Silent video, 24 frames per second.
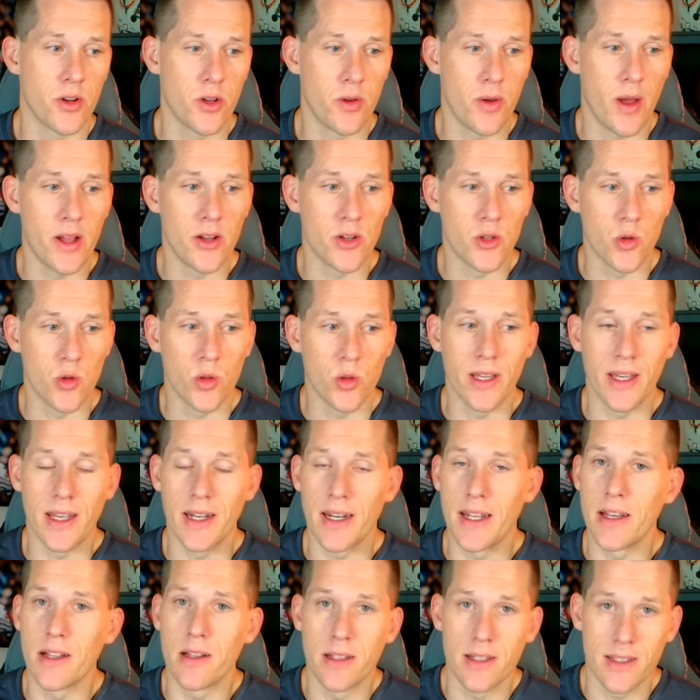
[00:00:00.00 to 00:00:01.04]
You had Julian
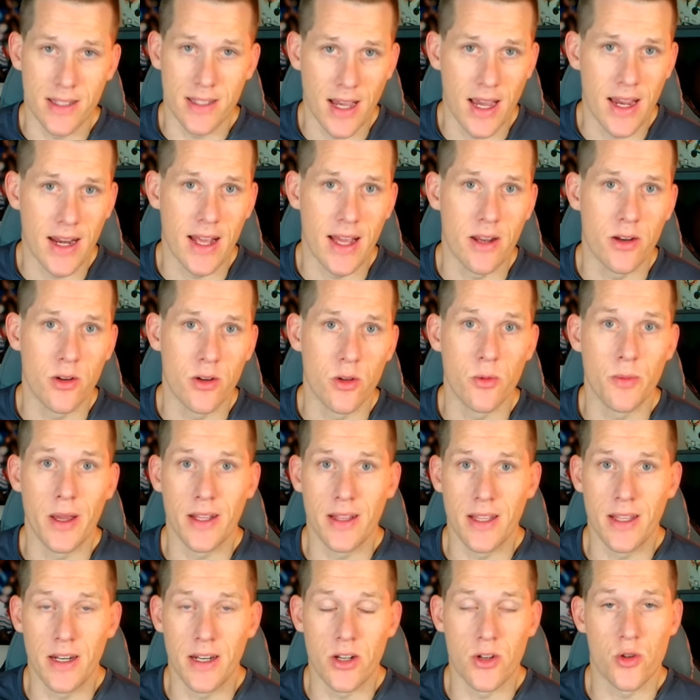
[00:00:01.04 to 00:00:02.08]
Hill at tight end who made
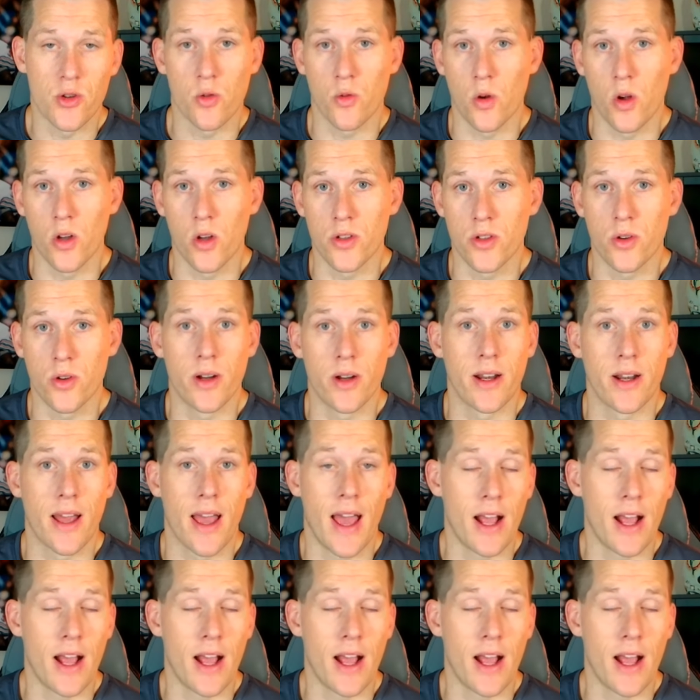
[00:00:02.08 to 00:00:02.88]
the initial roster and